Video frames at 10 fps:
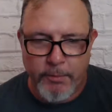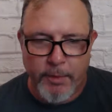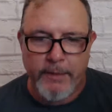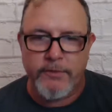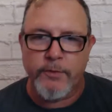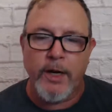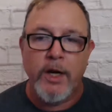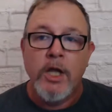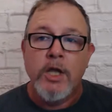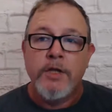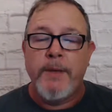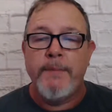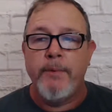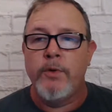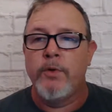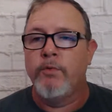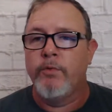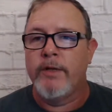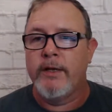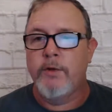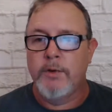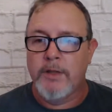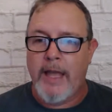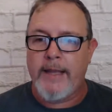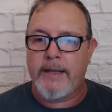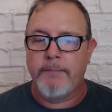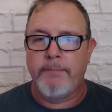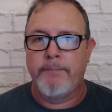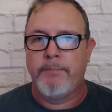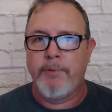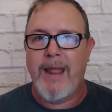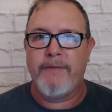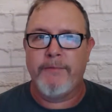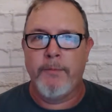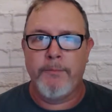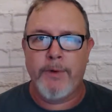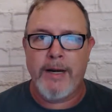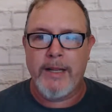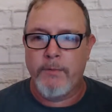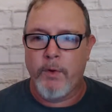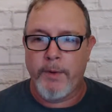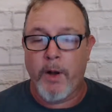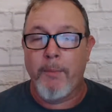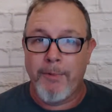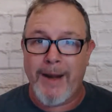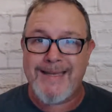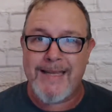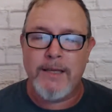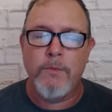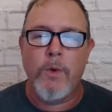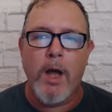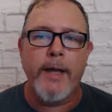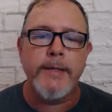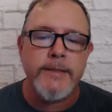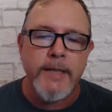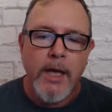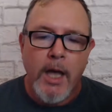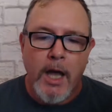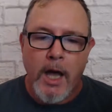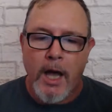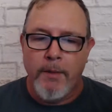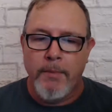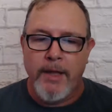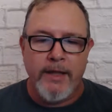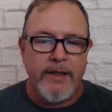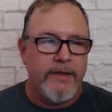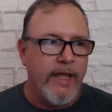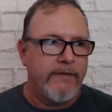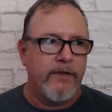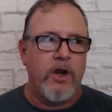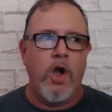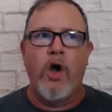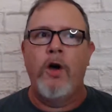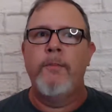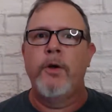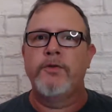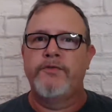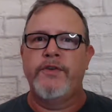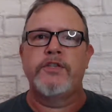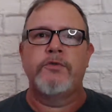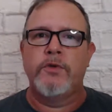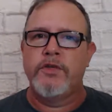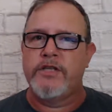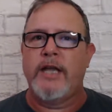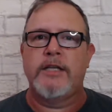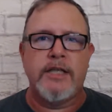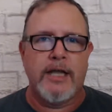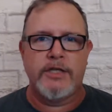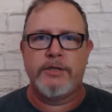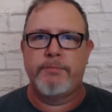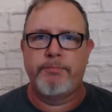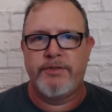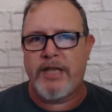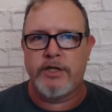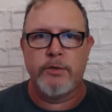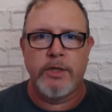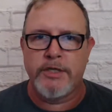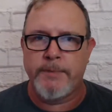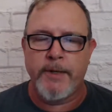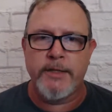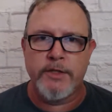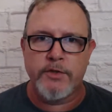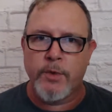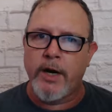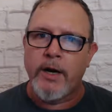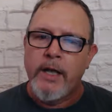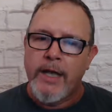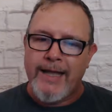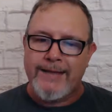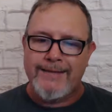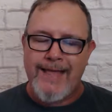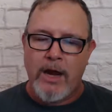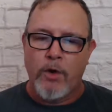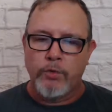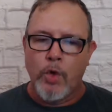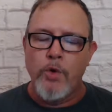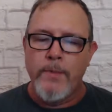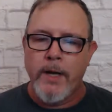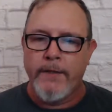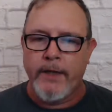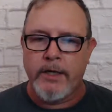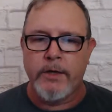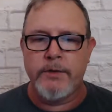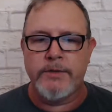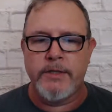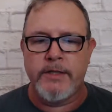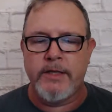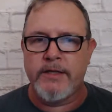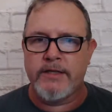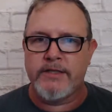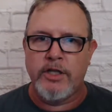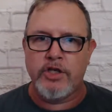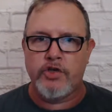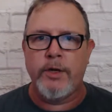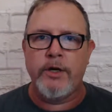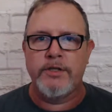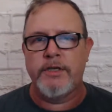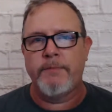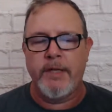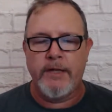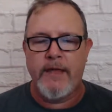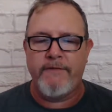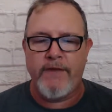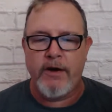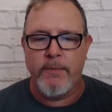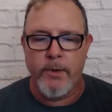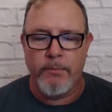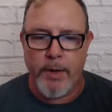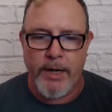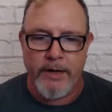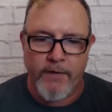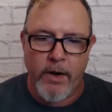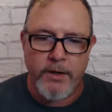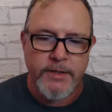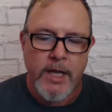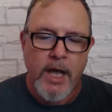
brains, where people who like Bretty, what we call Bretty wines, it's an almost visceral slash sexual experience. It's where it's that aroma that goes that triggers something in that pheromone brain of ours.